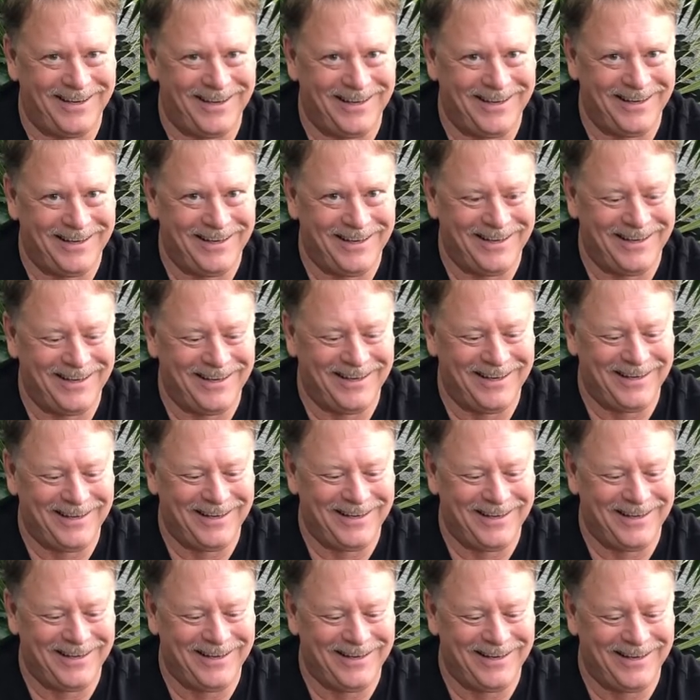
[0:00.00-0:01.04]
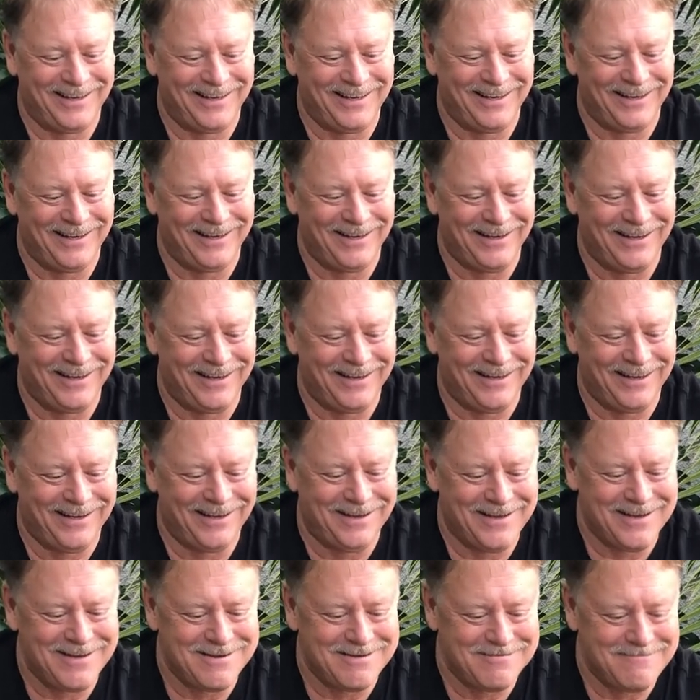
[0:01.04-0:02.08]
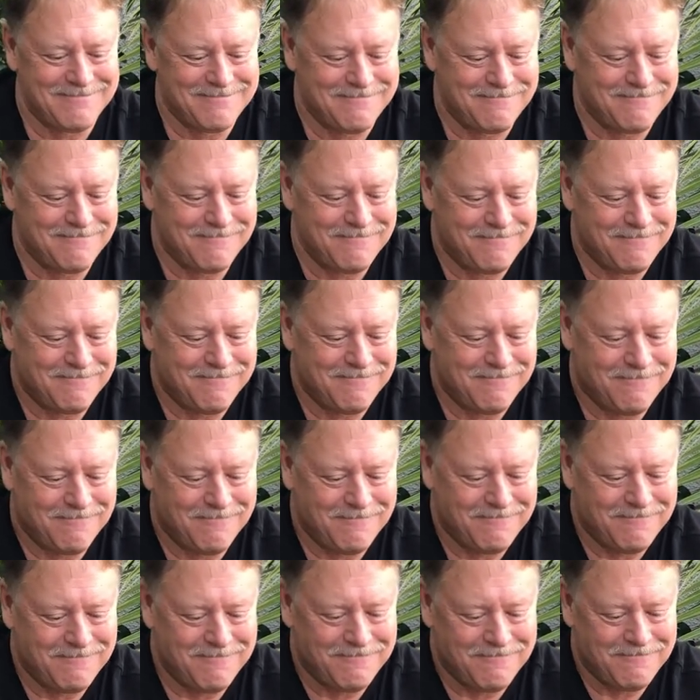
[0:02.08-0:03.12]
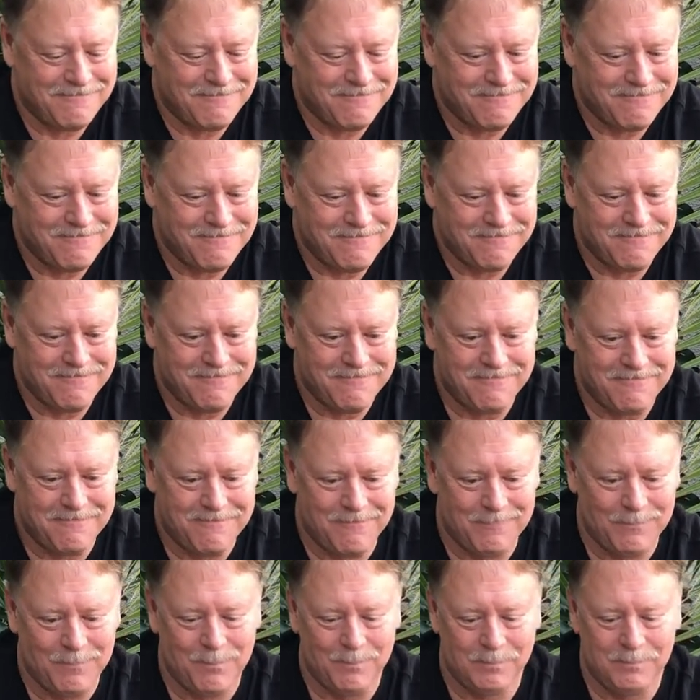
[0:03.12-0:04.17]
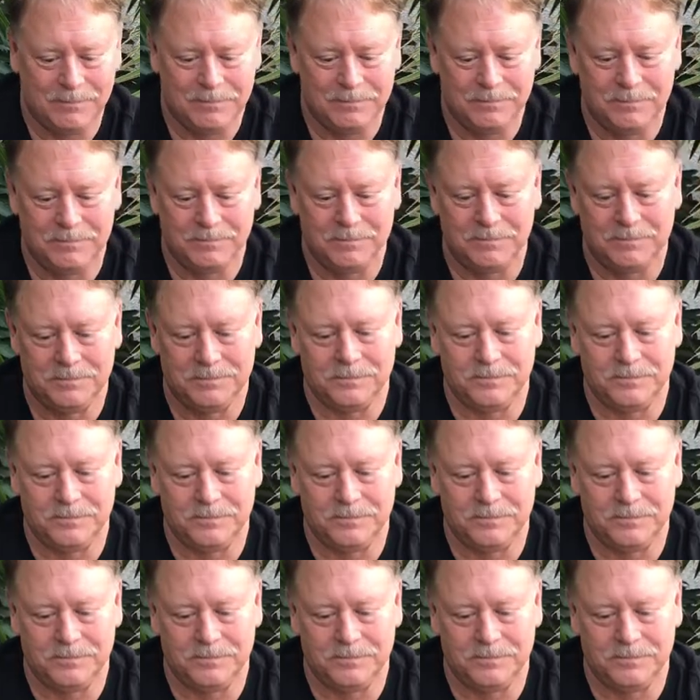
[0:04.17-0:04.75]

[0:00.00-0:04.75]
[no speech]